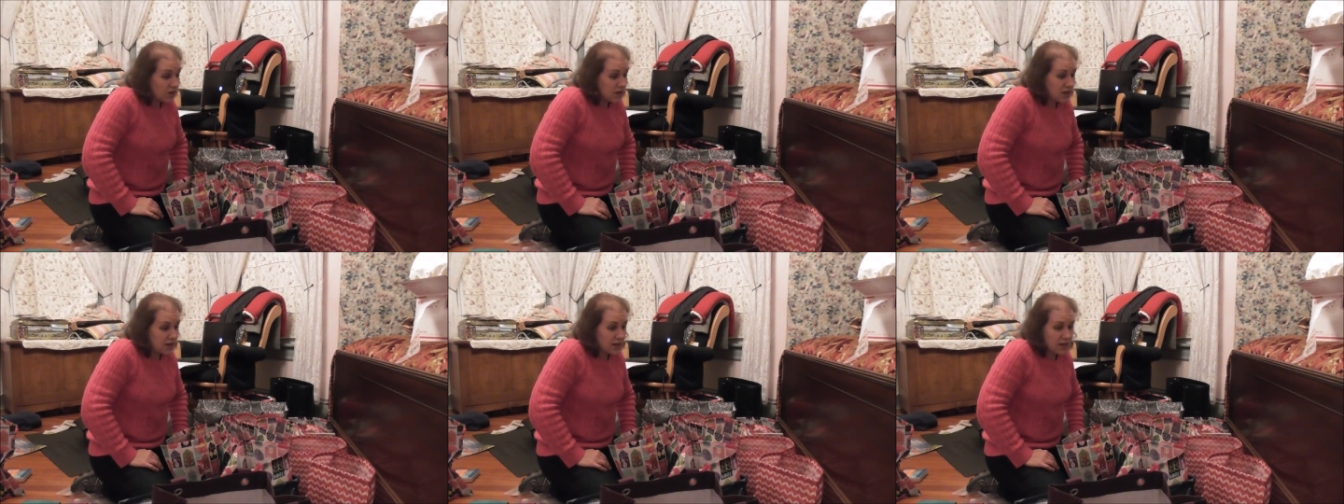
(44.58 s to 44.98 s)

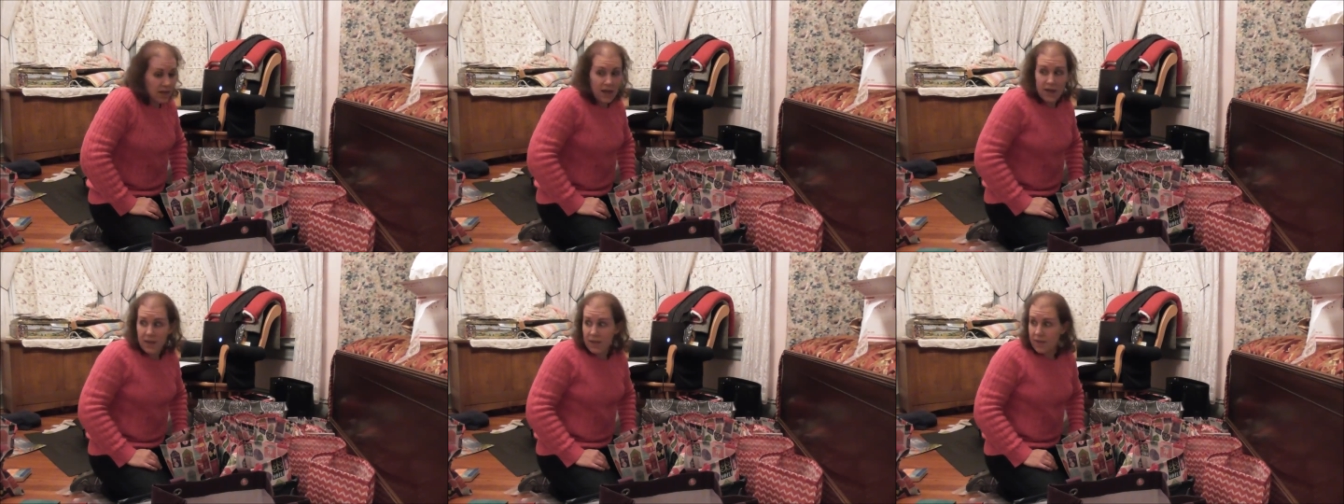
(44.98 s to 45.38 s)
good.
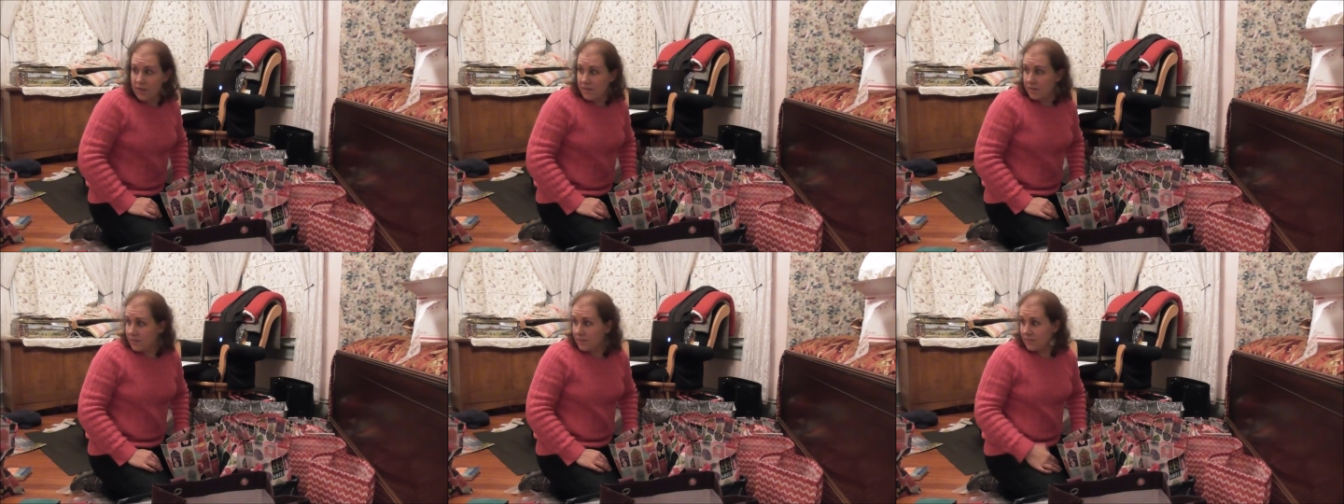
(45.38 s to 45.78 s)

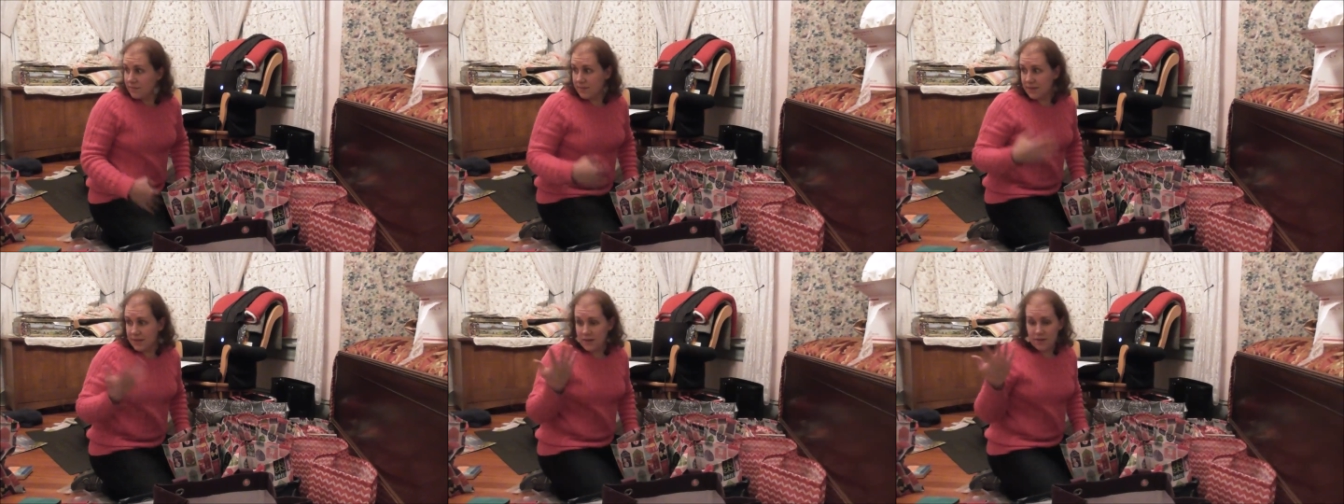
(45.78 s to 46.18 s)
I,
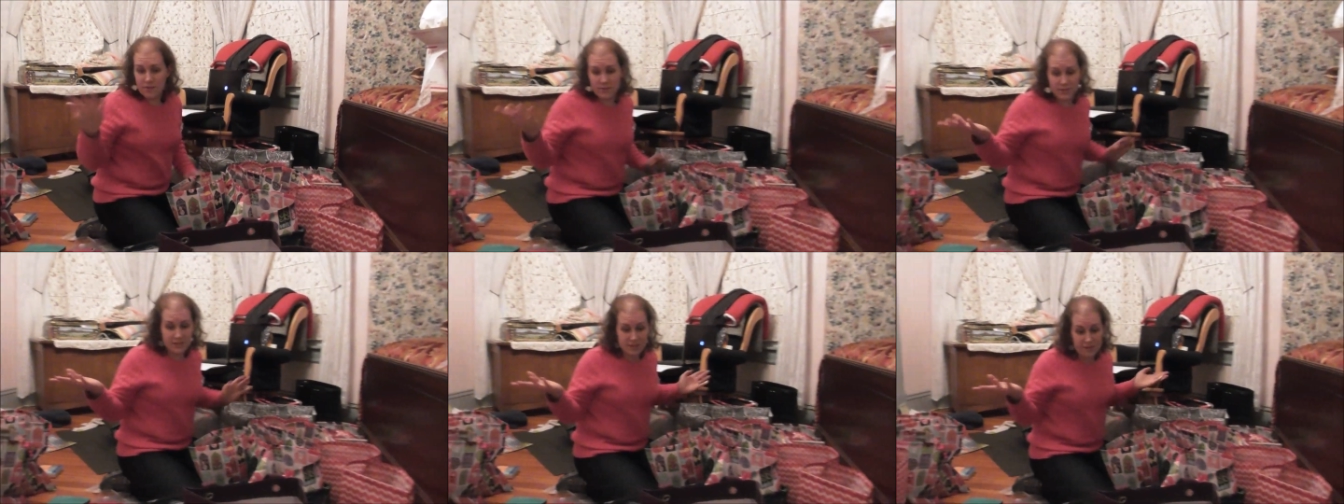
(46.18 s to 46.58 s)
you
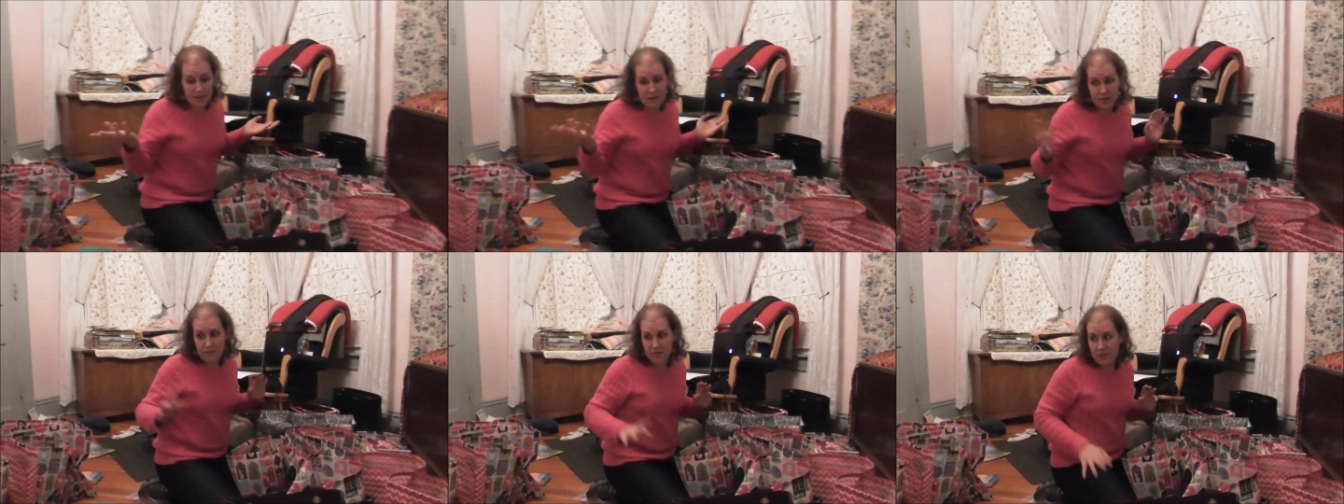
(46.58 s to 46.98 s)
know, still
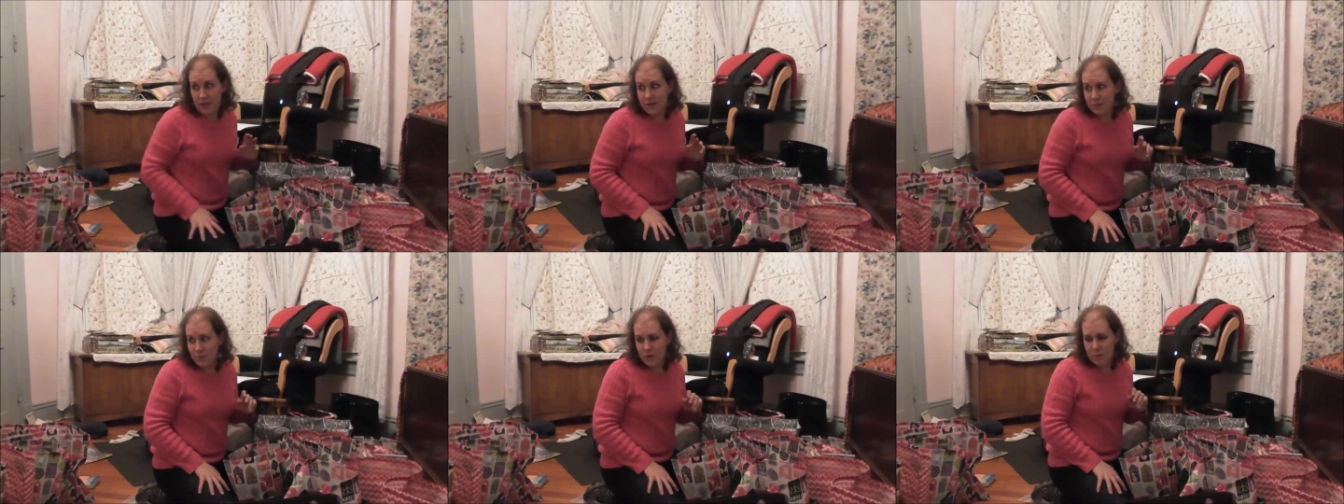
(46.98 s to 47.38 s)
have
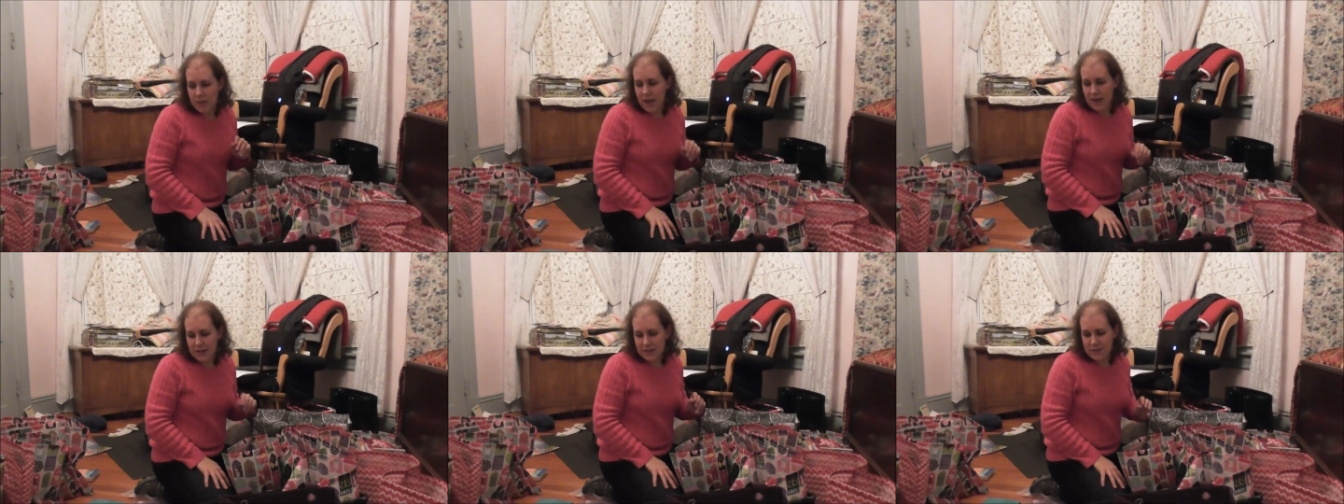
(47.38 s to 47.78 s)
lots more
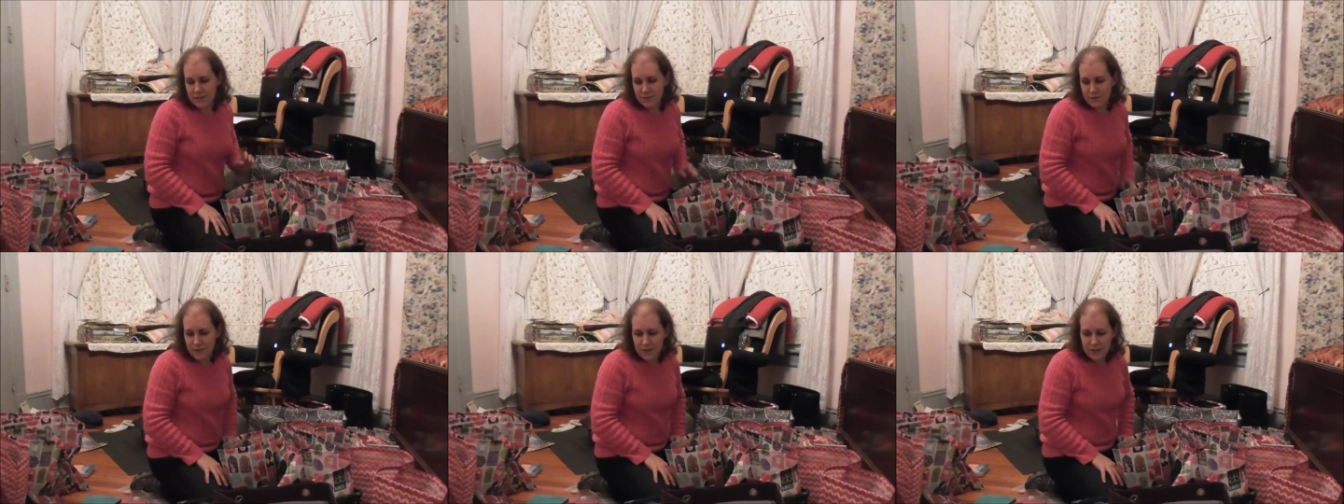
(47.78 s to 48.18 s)
bags
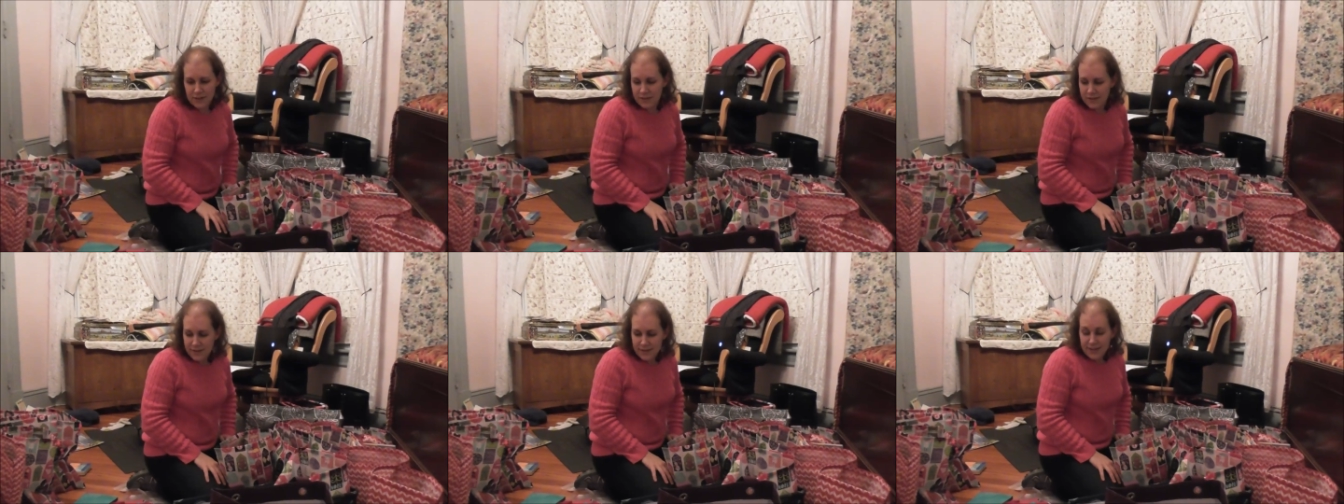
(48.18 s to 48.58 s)
to
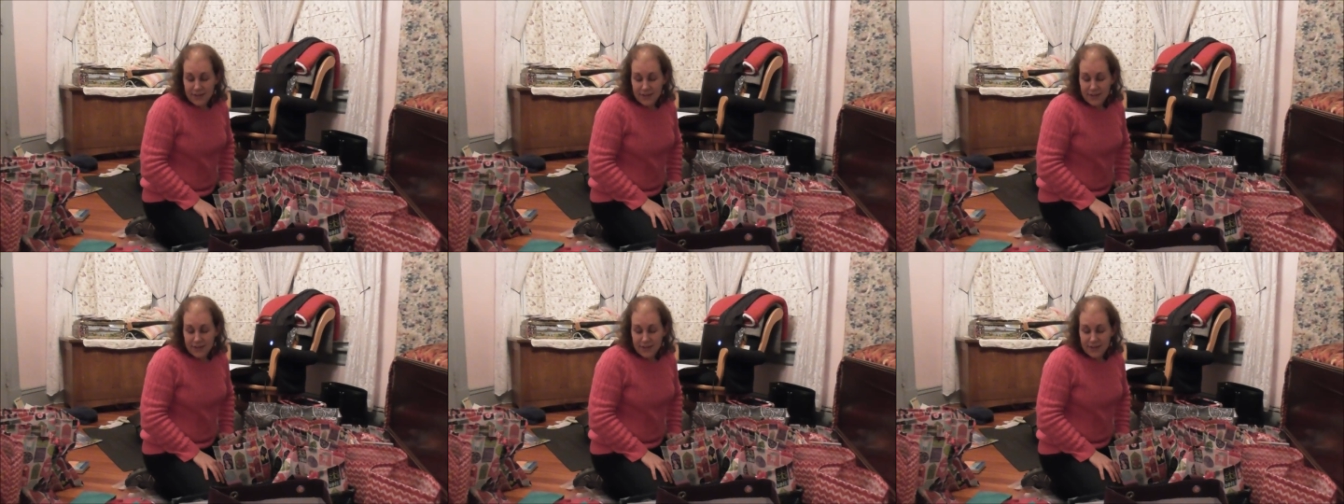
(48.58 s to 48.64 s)
fill.